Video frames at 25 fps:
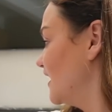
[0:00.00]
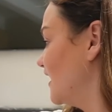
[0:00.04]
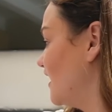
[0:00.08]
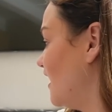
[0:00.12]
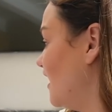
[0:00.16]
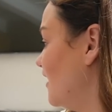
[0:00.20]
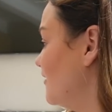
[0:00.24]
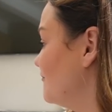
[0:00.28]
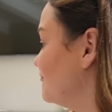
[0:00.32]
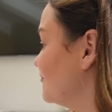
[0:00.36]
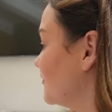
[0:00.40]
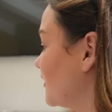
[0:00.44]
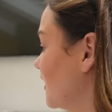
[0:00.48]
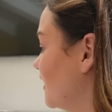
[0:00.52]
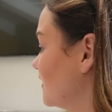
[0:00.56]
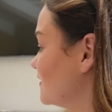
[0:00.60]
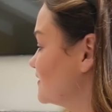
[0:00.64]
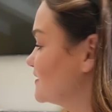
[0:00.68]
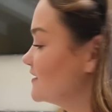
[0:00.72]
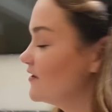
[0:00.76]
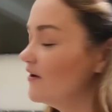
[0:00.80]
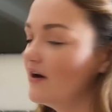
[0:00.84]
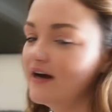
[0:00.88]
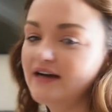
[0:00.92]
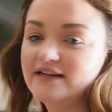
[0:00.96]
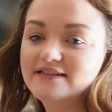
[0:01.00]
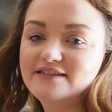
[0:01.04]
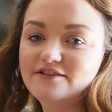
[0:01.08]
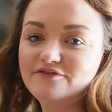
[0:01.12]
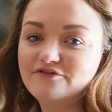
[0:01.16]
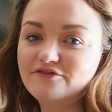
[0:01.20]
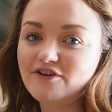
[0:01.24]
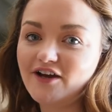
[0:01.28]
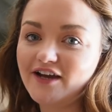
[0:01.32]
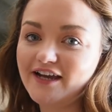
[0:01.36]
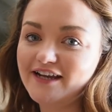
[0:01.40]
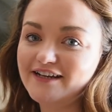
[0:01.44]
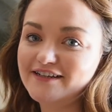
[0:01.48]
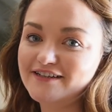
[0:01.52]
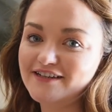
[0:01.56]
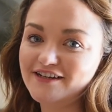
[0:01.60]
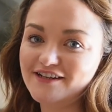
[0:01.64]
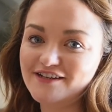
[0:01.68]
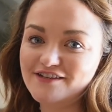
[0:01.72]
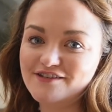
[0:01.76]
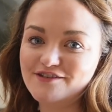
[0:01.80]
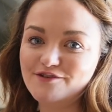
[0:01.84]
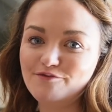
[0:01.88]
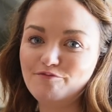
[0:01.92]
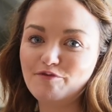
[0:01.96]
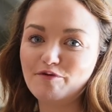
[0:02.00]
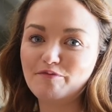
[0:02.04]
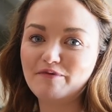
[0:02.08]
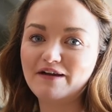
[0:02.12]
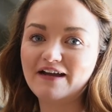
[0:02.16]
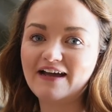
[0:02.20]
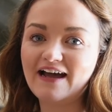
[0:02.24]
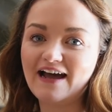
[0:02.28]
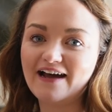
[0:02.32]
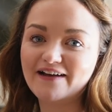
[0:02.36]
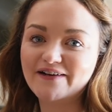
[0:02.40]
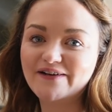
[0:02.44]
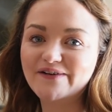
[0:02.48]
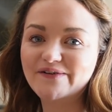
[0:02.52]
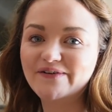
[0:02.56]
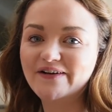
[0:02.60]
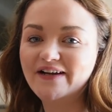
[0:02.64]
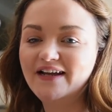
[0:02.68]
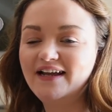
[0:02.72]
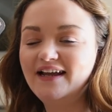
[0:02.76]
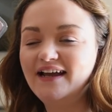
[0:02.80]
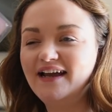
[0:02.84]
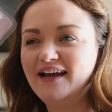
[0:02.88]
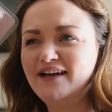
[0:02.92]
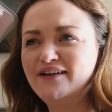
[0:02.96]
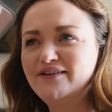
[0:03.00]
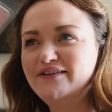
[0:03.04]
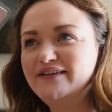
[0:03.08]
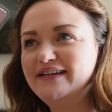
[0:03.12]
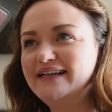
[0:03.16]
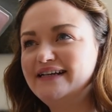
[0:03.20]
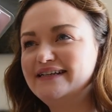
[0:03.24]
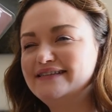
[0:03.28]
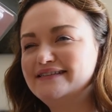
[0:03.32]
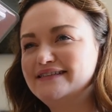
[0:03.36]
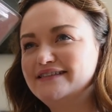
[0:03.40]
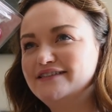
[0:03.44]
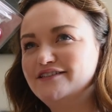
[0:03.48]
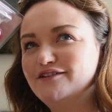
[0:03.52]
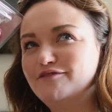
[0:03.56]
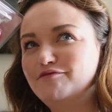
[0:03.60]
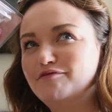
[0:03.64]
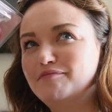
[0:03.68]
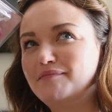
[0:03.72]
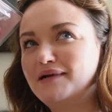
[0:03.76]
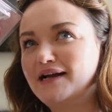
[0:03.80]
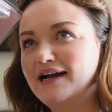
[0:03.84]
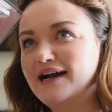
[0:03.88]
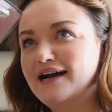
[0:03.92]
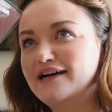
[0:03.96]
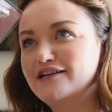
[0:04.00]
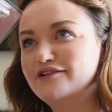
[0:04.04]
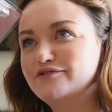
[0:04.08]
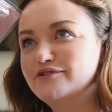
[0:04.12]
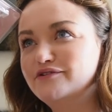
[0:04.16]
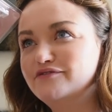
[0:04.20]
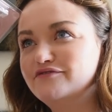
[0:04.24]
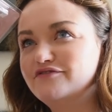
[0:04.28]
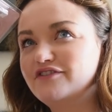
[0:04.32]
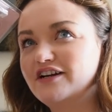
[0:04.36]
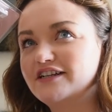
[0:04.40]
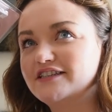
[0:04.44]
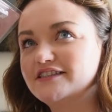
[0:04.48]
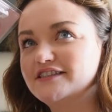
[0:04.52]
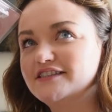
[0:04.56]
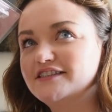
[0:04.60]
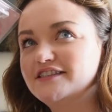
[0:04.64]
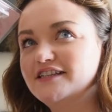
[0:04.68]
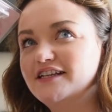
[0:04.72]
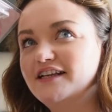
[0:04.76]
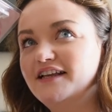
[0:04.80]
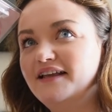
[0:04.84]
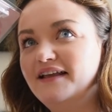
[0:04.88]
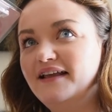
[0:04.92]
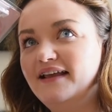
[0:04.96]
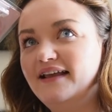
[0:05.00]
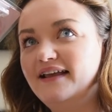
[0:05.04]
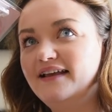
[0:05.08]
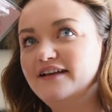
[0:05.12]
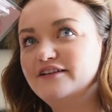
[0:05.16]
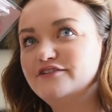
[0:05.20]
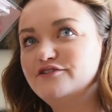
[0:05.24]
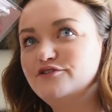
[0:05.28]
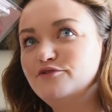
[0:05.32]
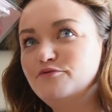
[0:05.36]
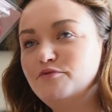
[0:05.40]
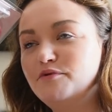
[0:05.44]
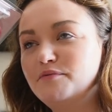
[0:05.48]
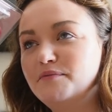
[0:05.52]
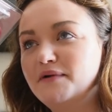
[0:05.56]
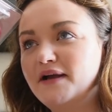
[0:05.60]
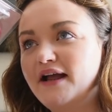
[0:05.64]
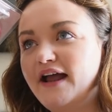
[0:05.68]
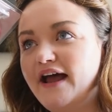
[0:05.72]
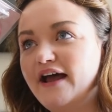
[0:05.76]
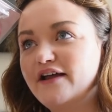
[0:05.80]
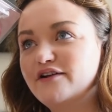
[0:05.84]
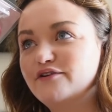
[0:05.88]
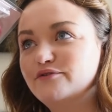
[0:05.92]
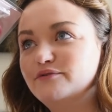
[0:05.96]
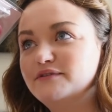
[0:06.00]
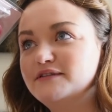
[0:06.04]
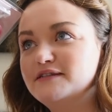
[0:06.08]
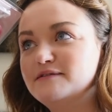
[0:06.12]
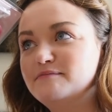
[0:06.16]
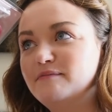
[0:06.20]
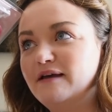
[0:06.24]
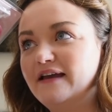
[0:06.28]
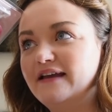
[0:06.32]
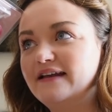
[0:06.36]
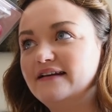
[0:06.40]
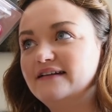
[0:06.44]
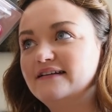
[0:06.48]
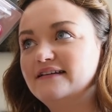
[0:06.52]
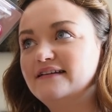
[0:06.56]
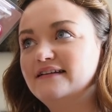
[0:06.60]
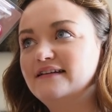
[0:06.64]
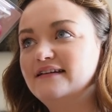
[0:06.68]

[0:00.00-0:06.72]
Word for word: I got. Also I had to fly into the supermercado. I don't think it's a supermercado in France. It's supermercado in Spain.